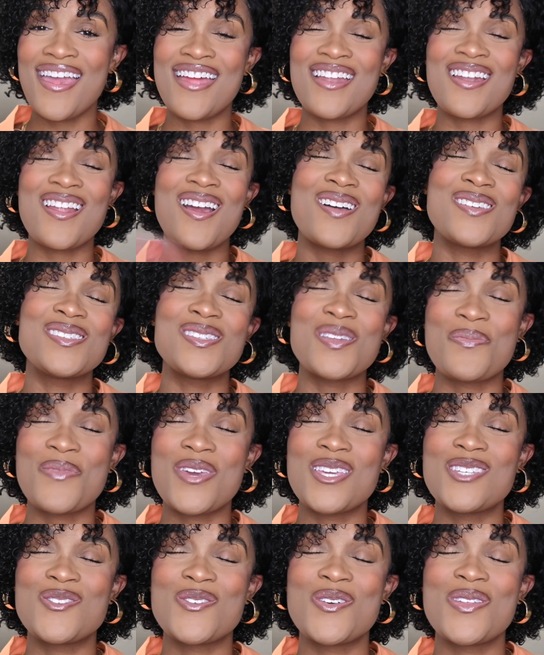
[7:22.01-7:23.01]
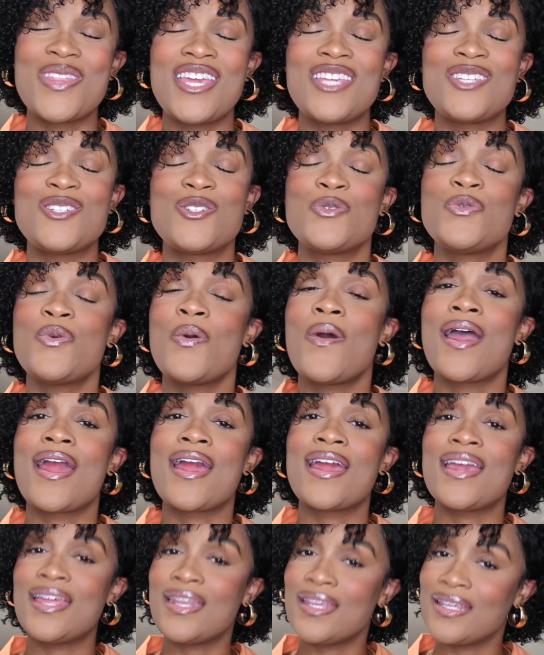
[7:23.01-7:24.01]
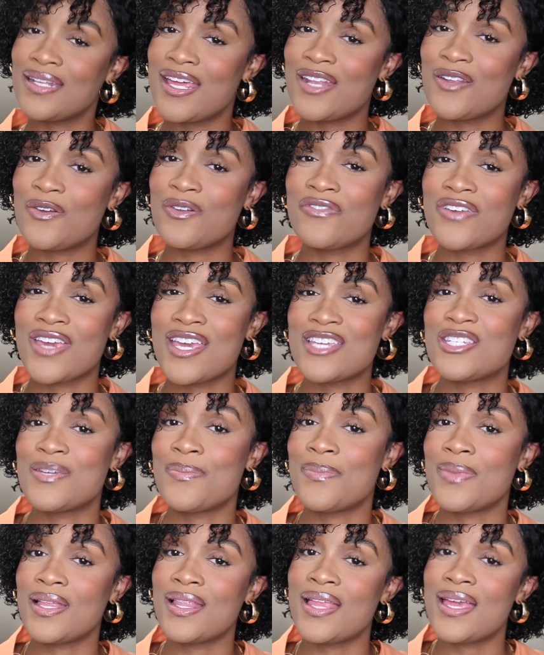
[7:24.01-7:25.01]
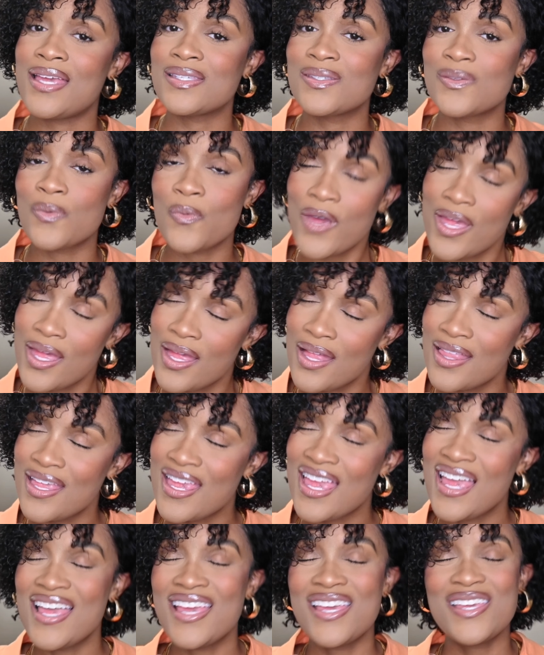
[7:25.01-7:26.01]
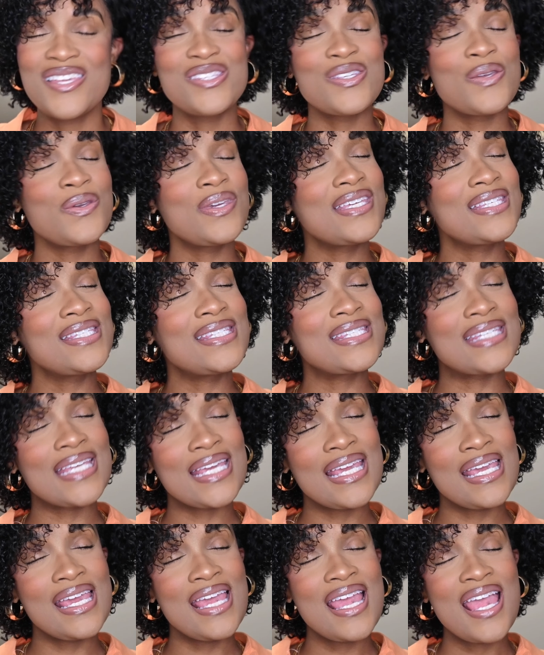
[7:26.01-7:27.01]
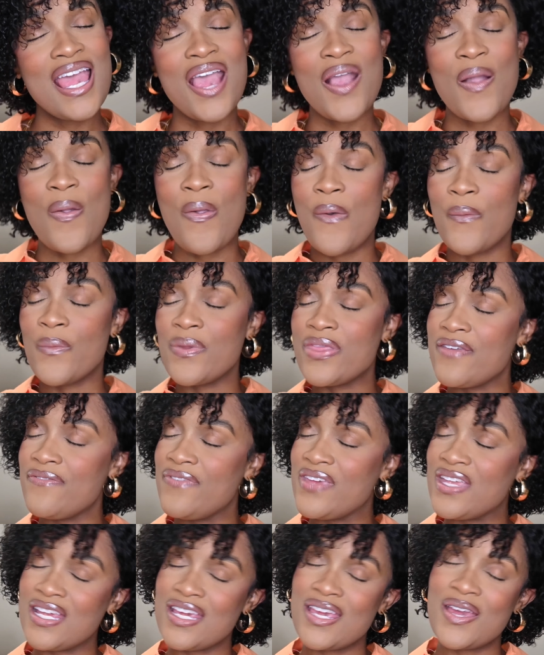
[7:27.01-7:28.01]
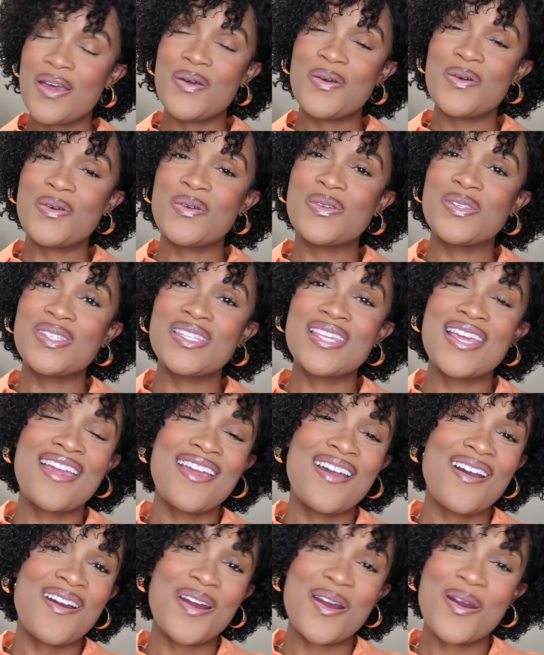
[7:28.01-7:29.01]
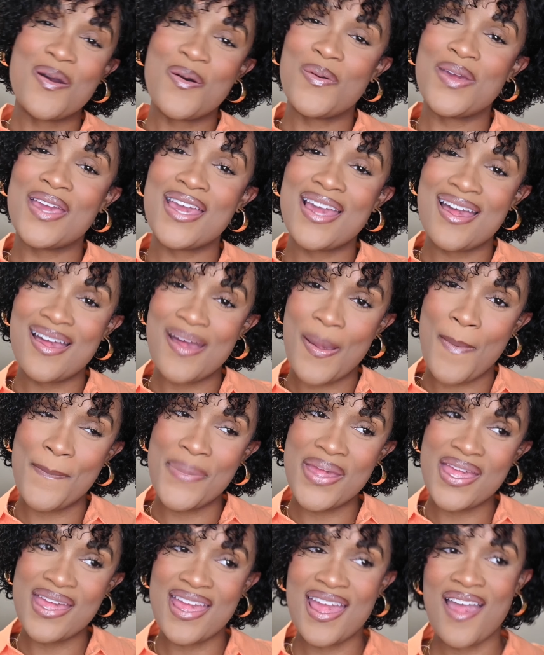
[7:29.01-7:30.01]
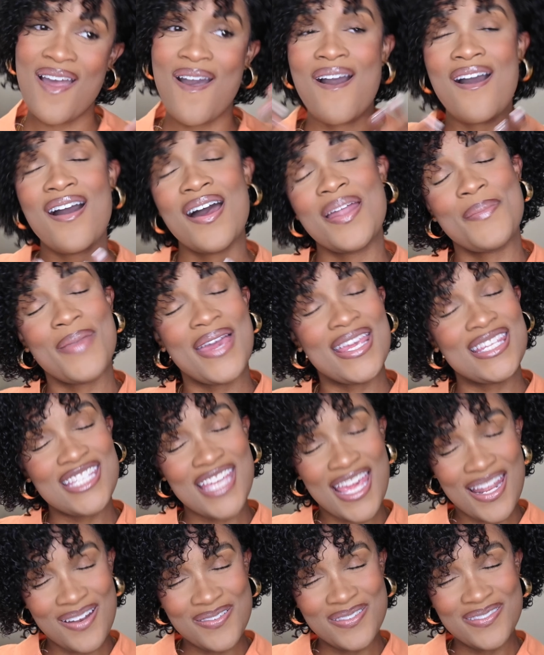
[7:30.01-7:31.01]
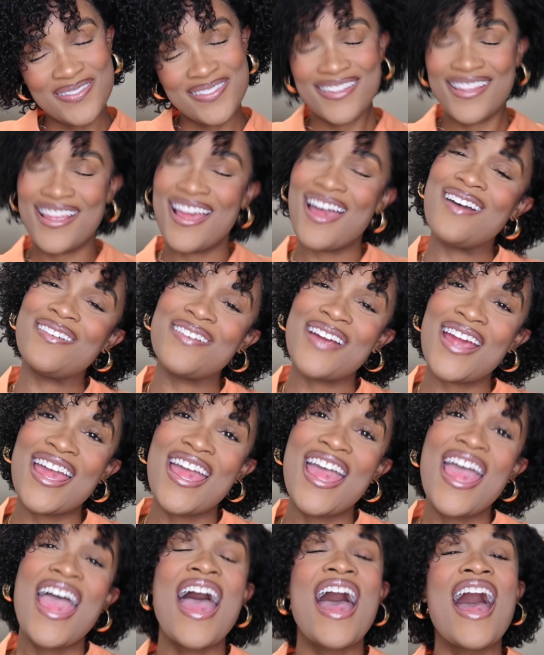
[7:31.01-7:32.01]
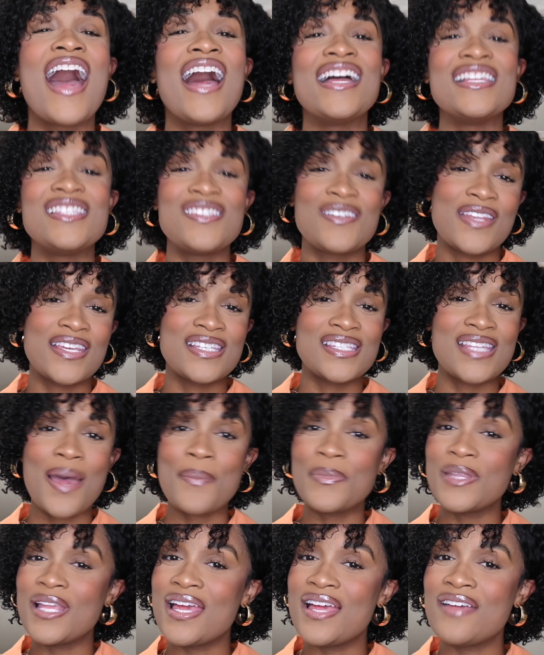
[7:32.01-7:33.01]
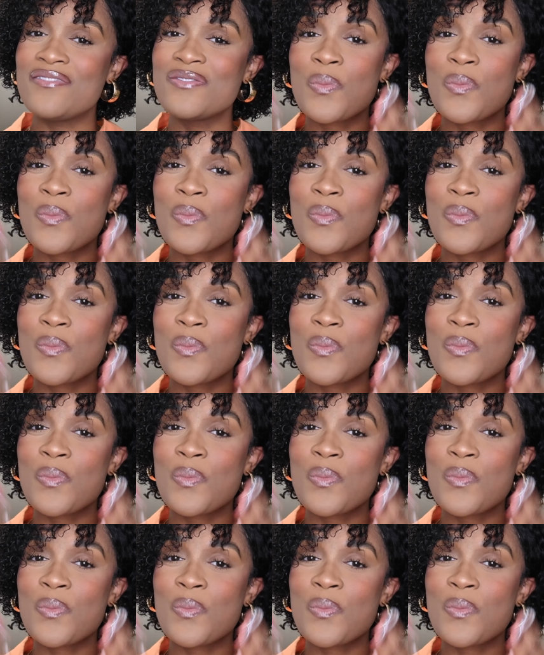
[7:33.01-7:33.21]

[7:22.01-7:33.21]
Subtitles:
And also make sure that you are hitting that notification bell as well, so you can see when the videos are going up on my channel. All right, until next time, love.